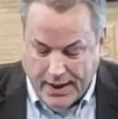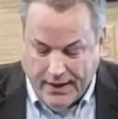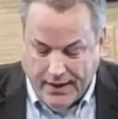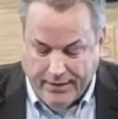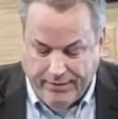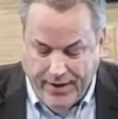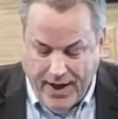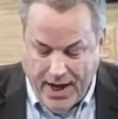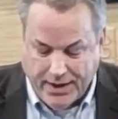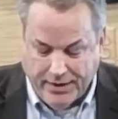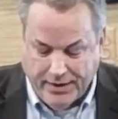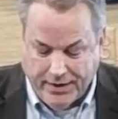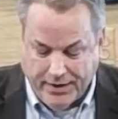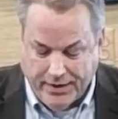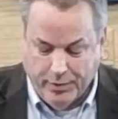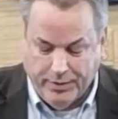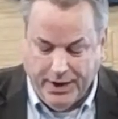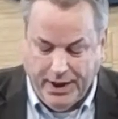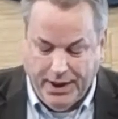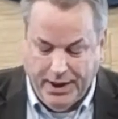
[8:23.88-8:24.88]
In fact, if
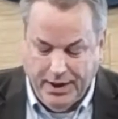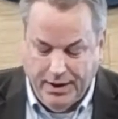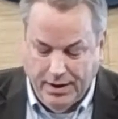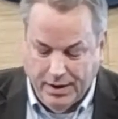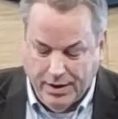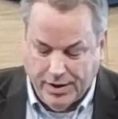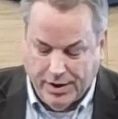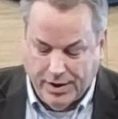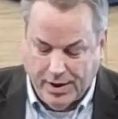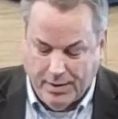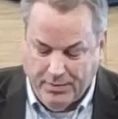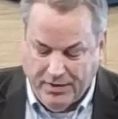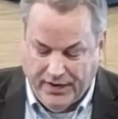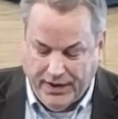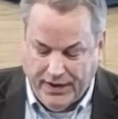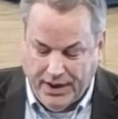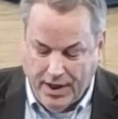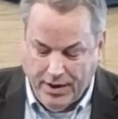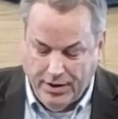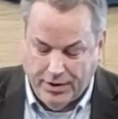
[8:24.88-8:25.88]
you read some of
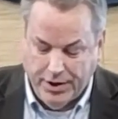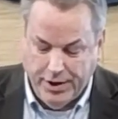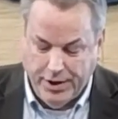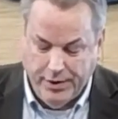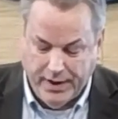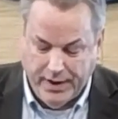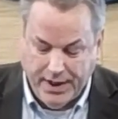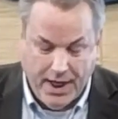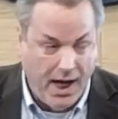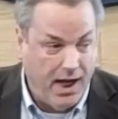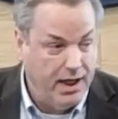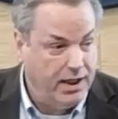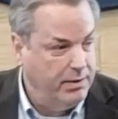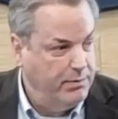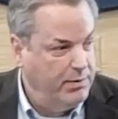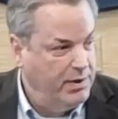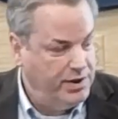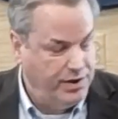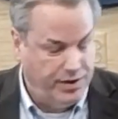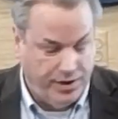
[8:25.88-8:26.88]
the other UN
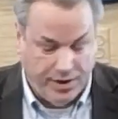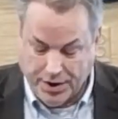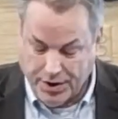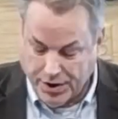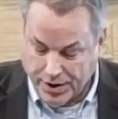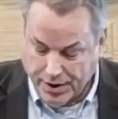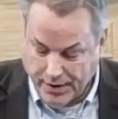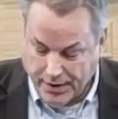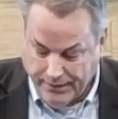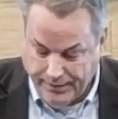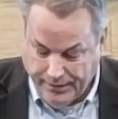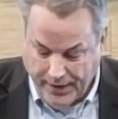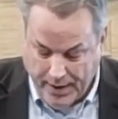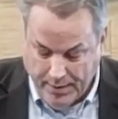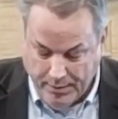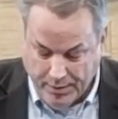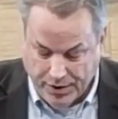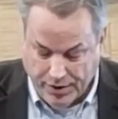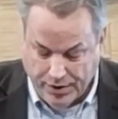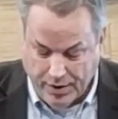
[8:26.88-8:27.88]
documents, such as the
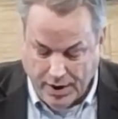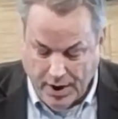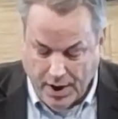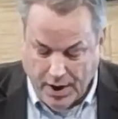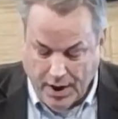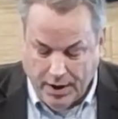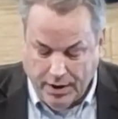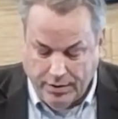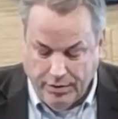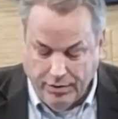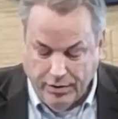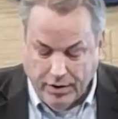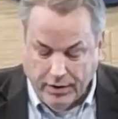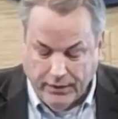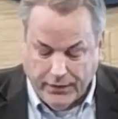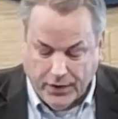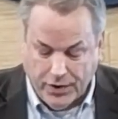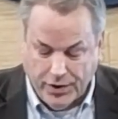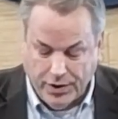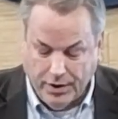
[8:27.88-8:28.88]
famous
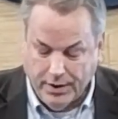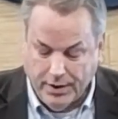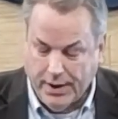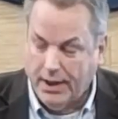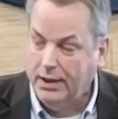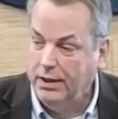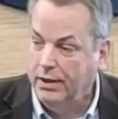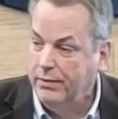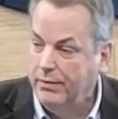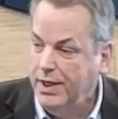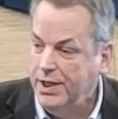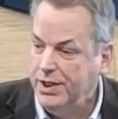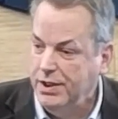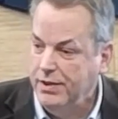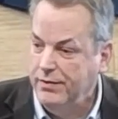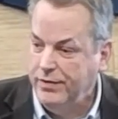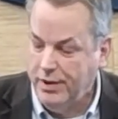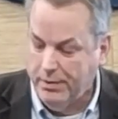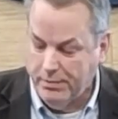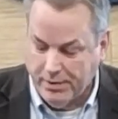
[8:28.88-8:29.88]
Universal Declaration
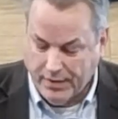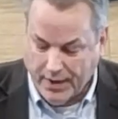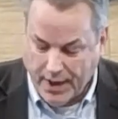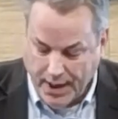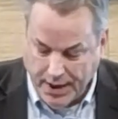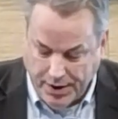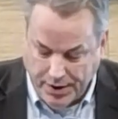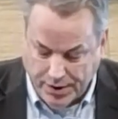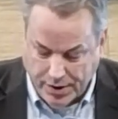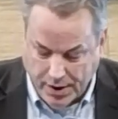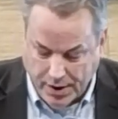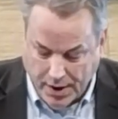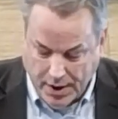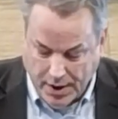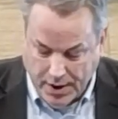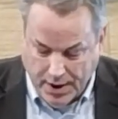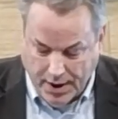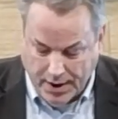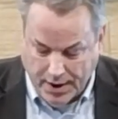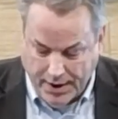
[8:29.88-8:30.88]
of Human Rights
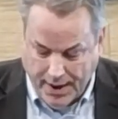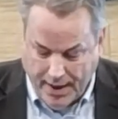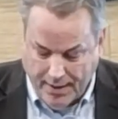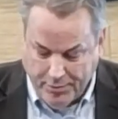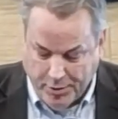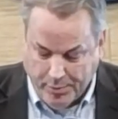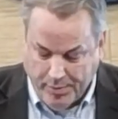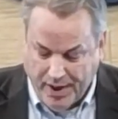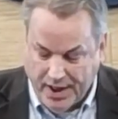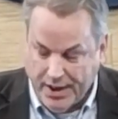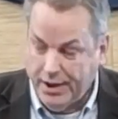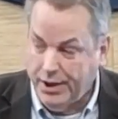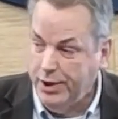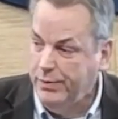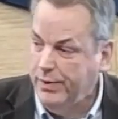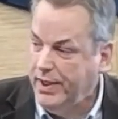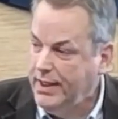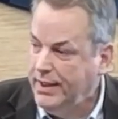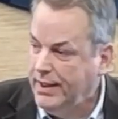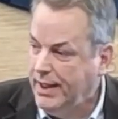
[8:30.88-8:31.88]
adopted by the
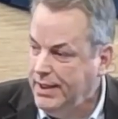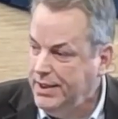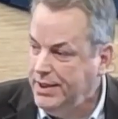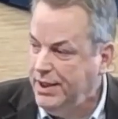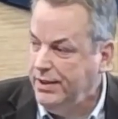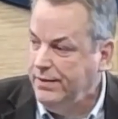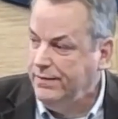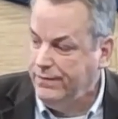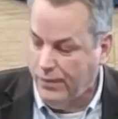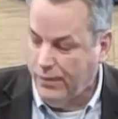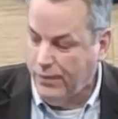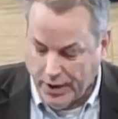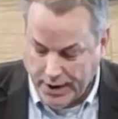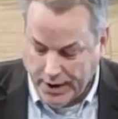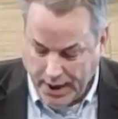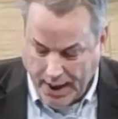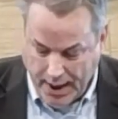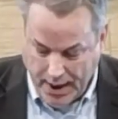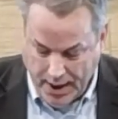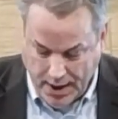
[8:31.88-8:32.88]
UN in
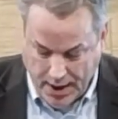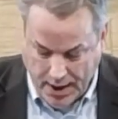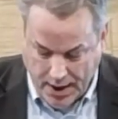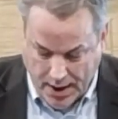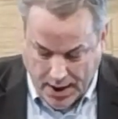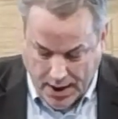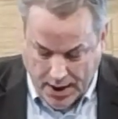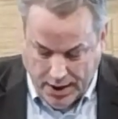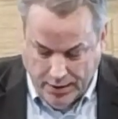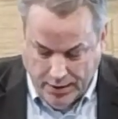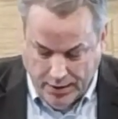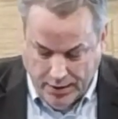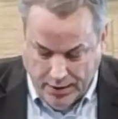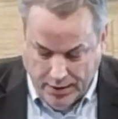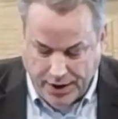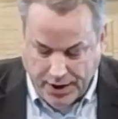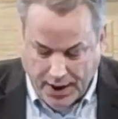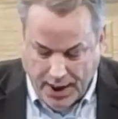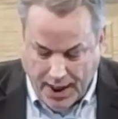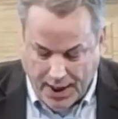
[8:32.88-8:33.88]
1948, you will
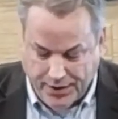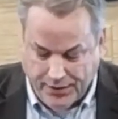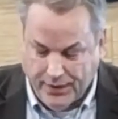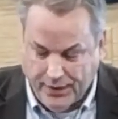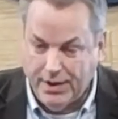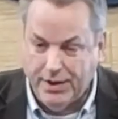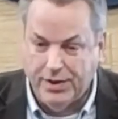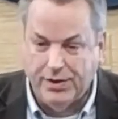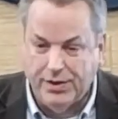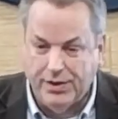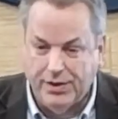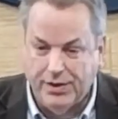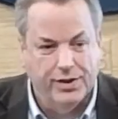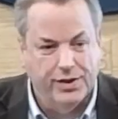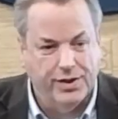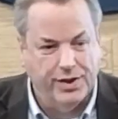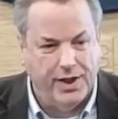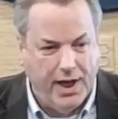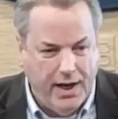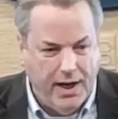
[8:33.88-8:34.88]
see lots of these
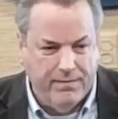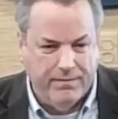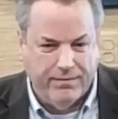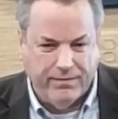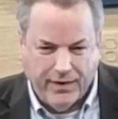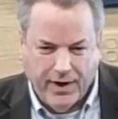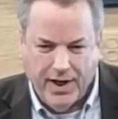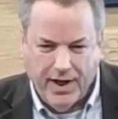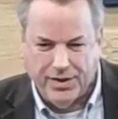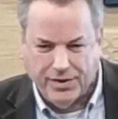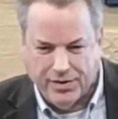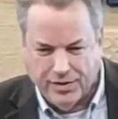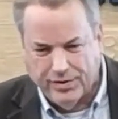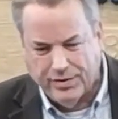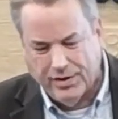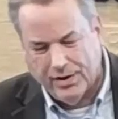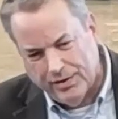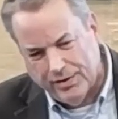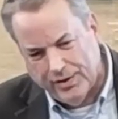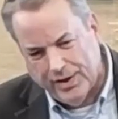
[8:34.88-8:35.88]
same phrases
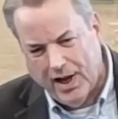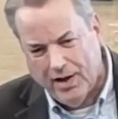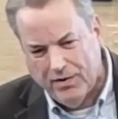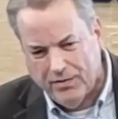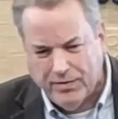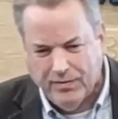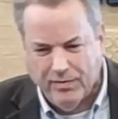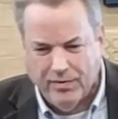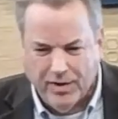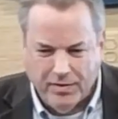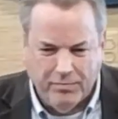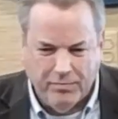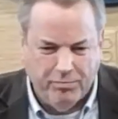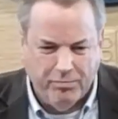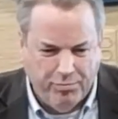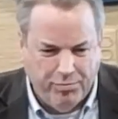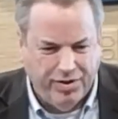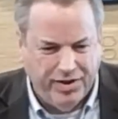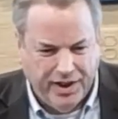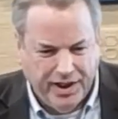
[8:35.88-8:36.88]
that sound
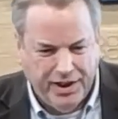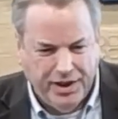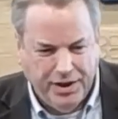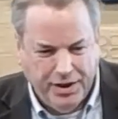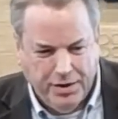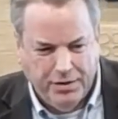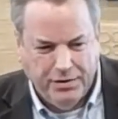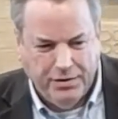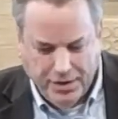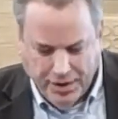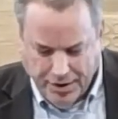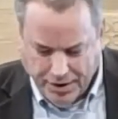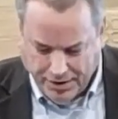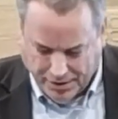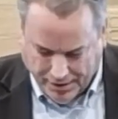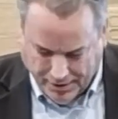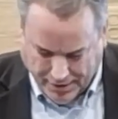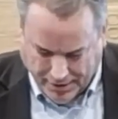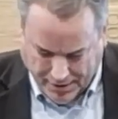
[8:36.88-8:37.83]
pretty UU.